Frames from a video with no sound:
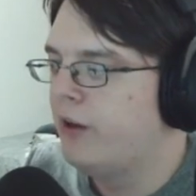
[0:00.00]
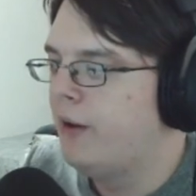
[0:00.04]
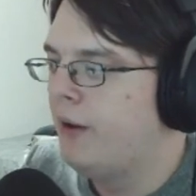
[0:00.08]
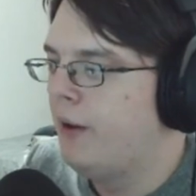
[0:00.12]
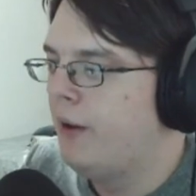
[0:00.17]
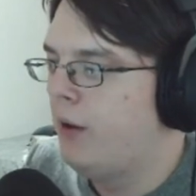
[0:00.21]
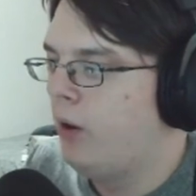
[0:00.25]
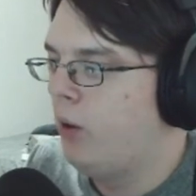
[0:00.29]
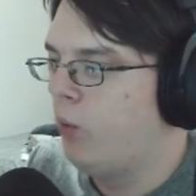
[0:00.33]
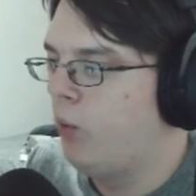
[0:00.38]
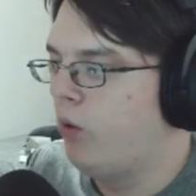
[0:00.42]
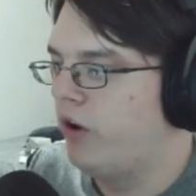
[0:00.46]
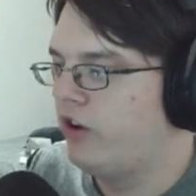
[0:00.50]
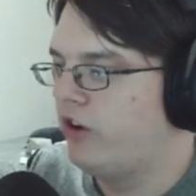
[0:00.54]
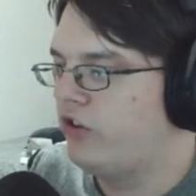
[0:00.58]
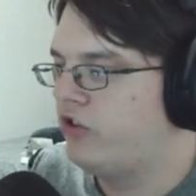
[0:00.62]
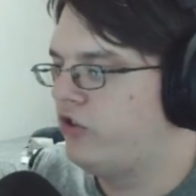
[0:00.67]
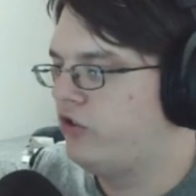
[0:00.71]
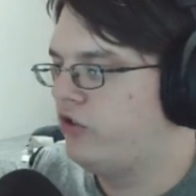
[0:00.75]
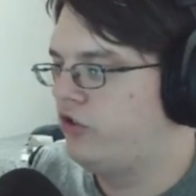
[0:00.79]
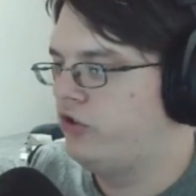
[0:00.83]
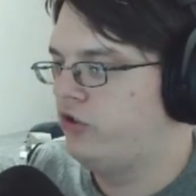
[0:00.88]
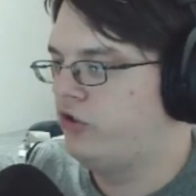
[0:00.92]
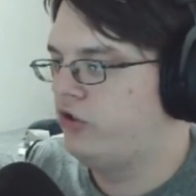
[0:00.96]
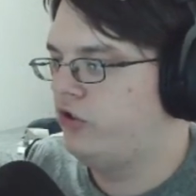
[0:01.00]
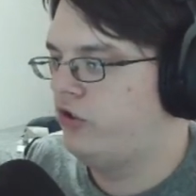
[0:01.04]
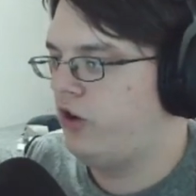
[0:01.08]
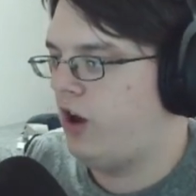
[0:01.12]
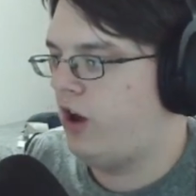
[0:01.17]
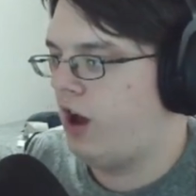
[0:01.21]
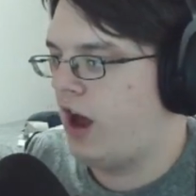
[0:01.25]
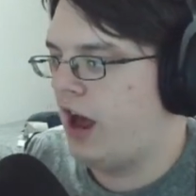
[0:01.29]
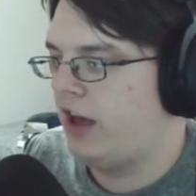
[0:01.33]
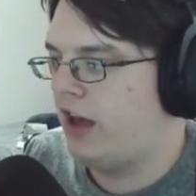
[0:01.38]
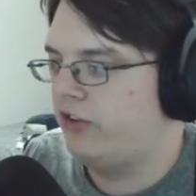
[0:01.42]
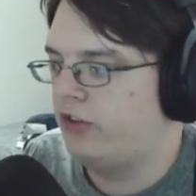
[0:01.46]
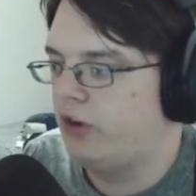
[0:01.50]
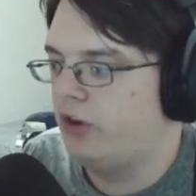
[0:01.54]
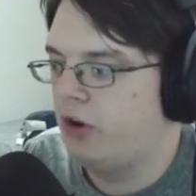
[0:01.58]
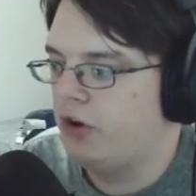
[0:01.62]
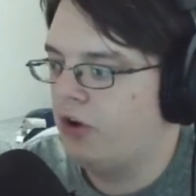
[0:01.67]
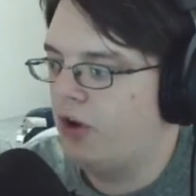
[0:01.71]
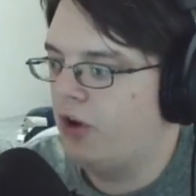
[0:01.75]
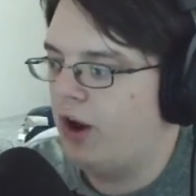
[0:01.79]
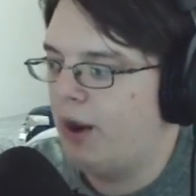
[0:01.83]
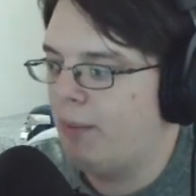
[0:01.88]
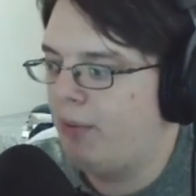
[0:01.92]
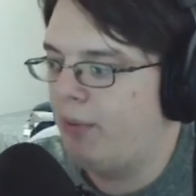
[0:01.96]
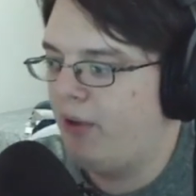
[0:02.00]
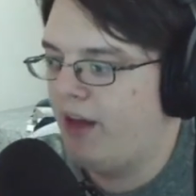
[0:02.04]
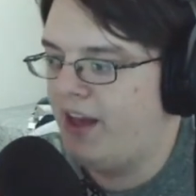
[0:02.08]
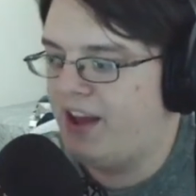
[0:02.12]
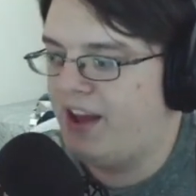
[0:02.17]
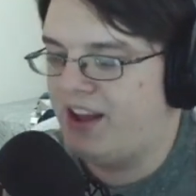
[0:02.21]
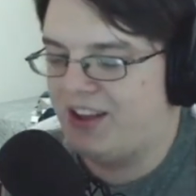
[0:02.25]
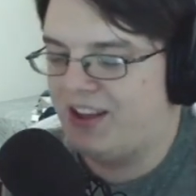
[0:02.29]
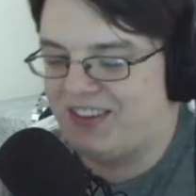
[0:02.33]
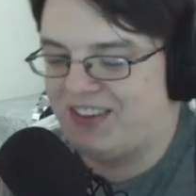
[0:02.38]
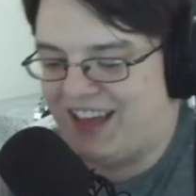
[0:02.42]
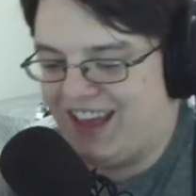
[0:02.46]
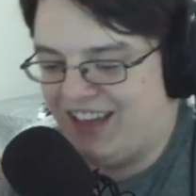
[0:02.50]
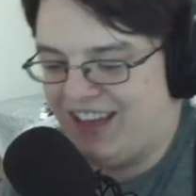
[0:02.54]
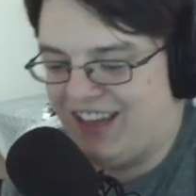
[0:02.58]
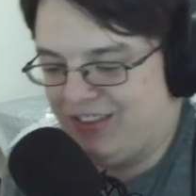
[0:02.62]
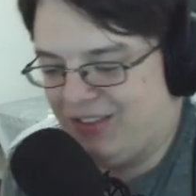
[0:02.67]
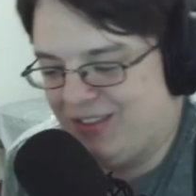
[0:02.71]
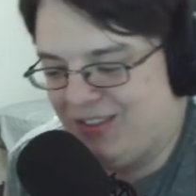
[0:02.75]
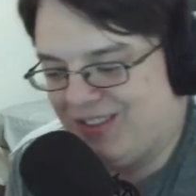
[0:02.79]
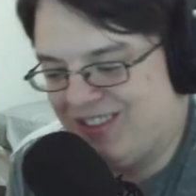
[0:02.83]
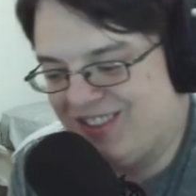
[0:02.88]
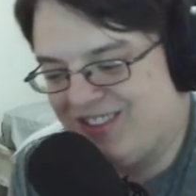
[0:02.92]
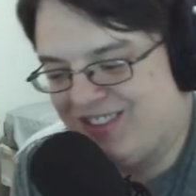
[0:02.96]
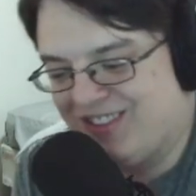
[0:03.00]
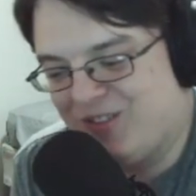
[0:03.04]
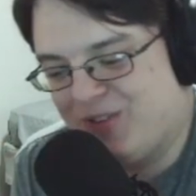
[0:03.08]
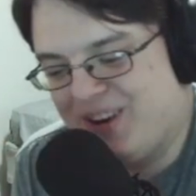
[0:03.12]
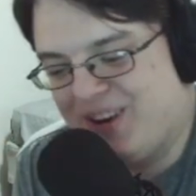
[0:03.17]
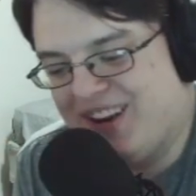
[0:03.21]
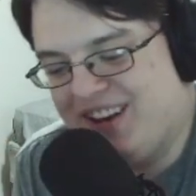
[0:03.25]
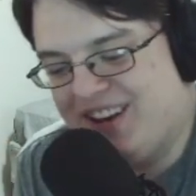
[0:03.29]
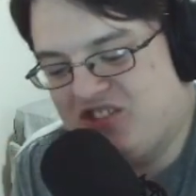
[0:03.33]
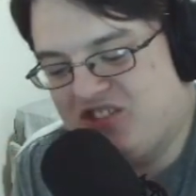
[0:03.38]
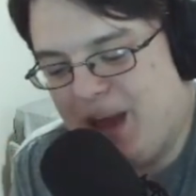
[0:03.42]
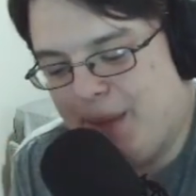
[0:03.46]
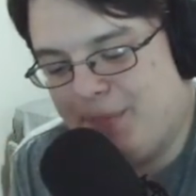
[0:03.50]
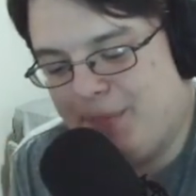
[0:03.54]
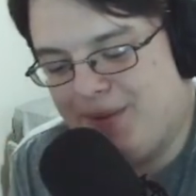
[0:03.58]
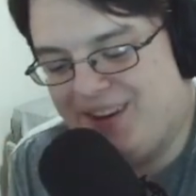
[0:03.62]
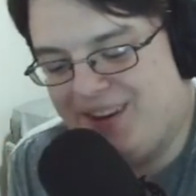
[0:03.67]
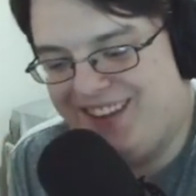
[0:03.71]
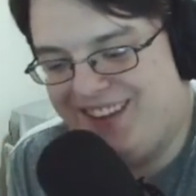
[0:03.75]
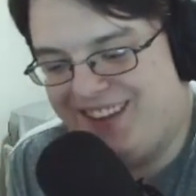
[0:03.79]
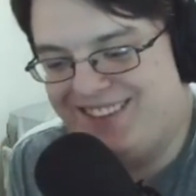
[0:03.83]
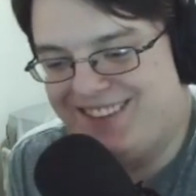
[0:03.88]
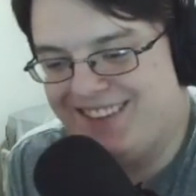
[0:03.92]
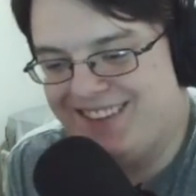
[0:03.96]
which I still don't know how to play because I can't read Japanese.